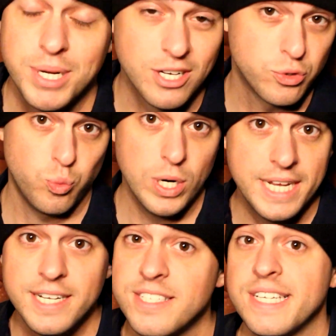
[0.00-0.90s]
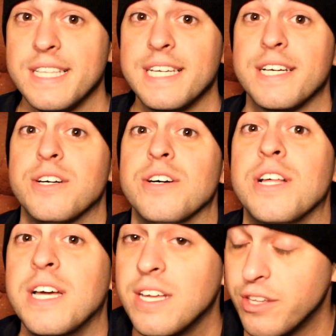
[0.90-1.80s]
Because weed isn't
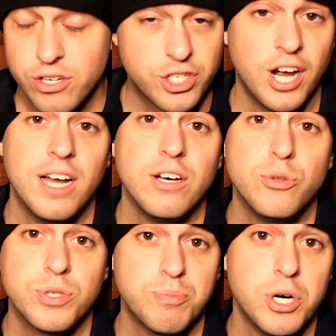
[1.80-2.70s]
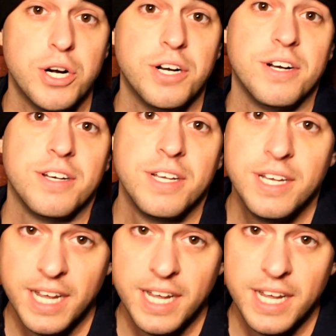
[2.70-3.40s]
legal, their child was murdered.